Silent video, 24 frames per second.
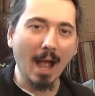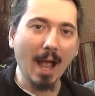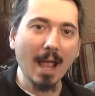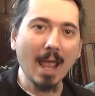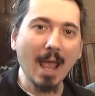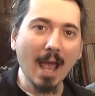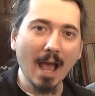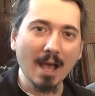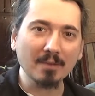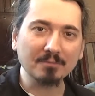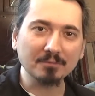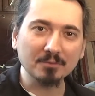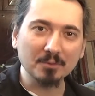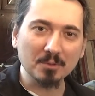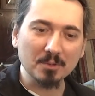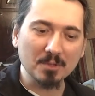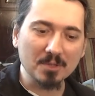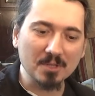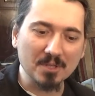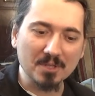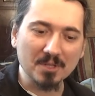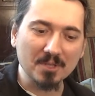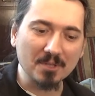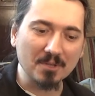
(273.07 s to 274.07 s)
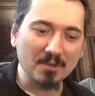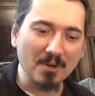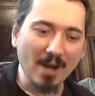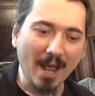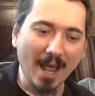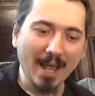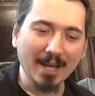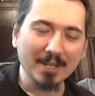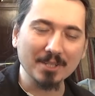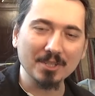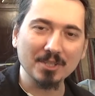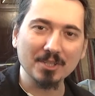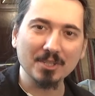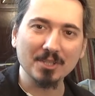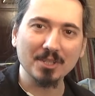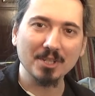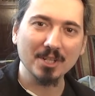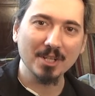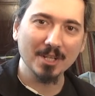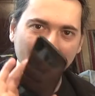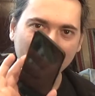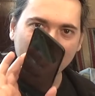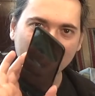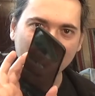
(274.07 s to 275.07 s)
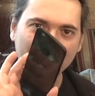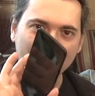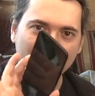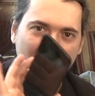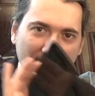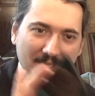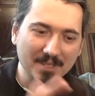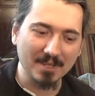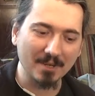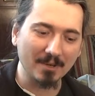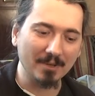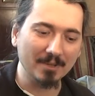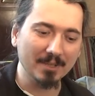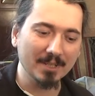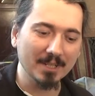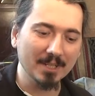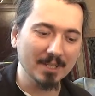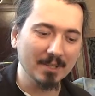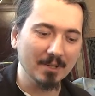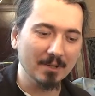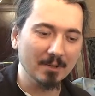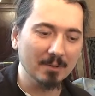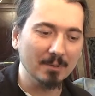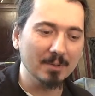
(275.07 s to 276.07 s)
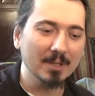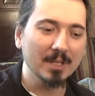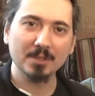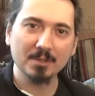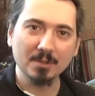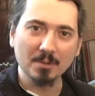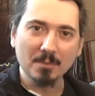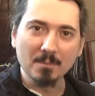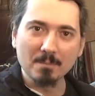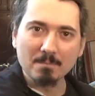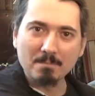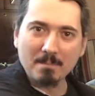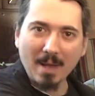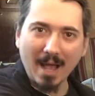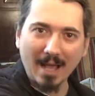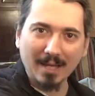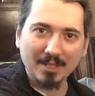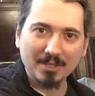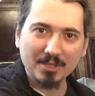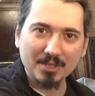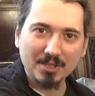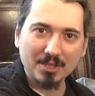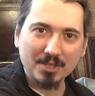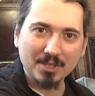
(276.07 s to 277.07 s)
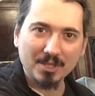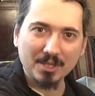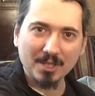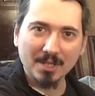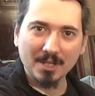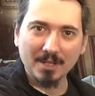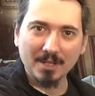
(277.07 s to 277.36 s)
I have to stretch this audio to match